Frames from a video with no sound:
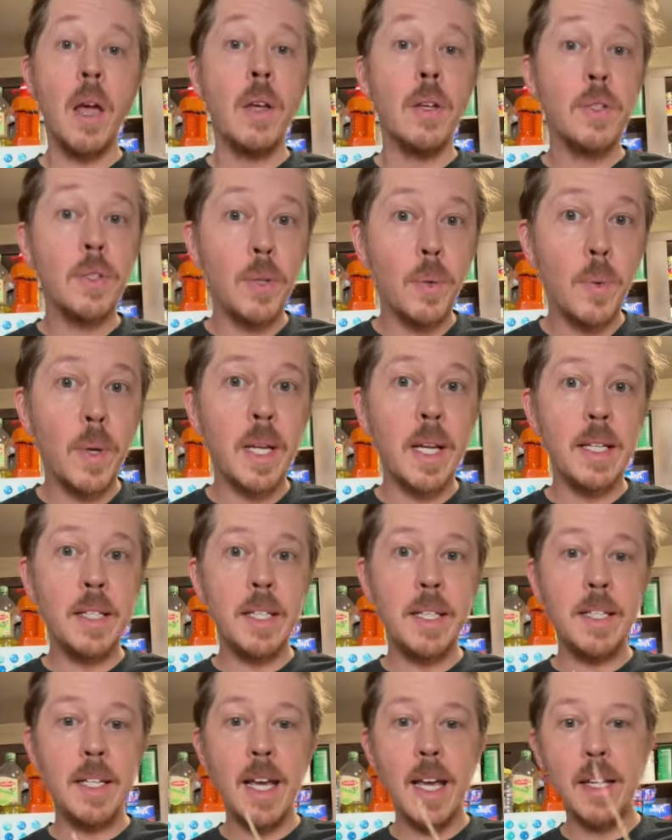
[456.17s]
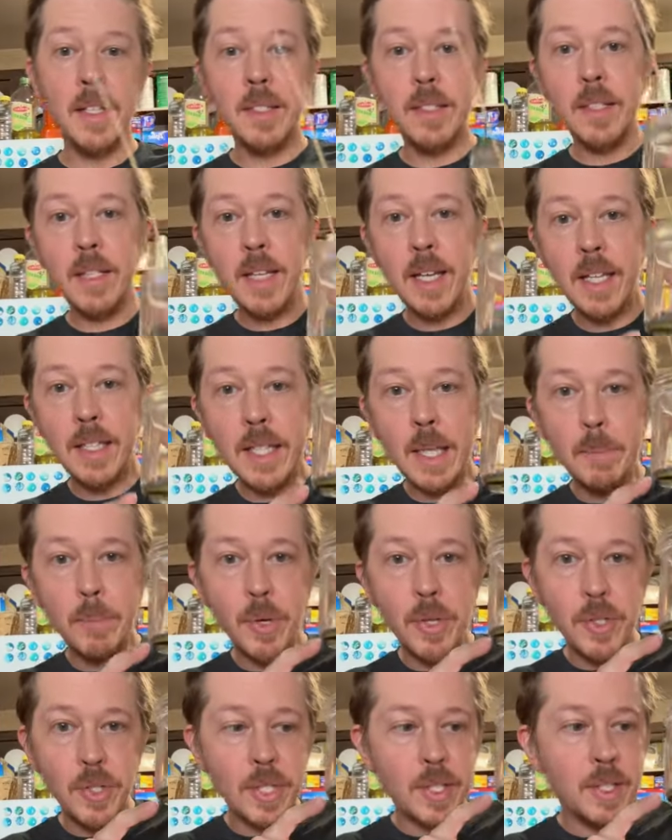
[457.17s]
So what I did next is I
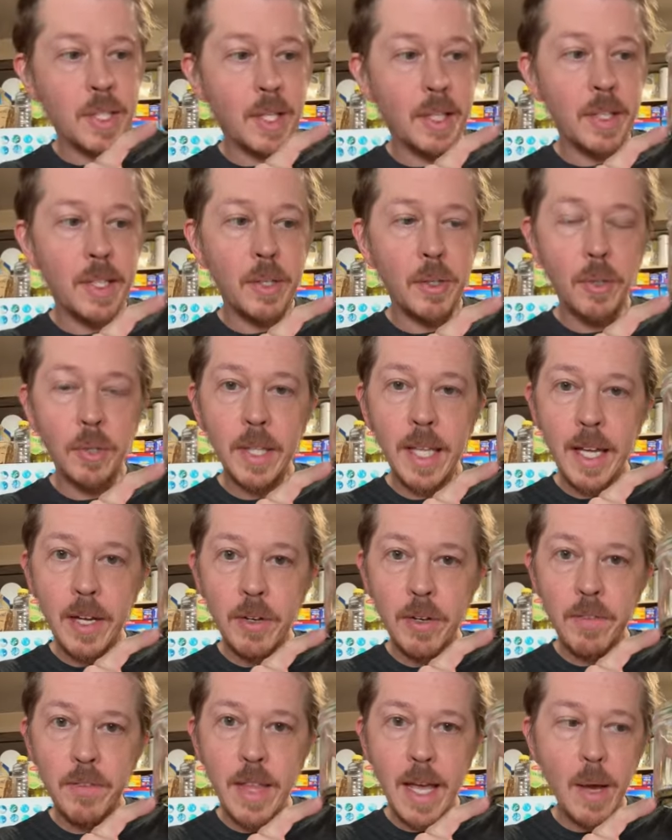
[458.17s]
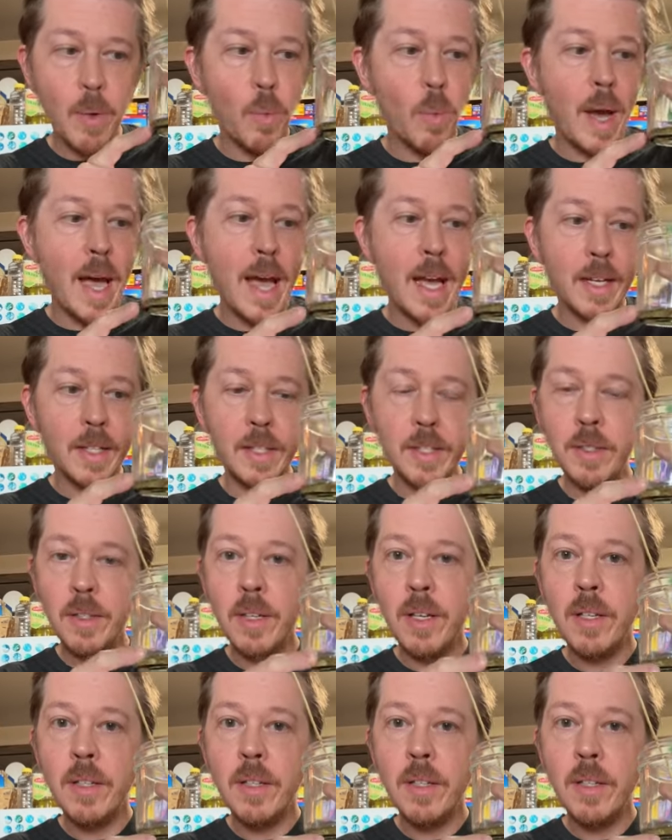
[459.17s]
put just a little layer of that wax,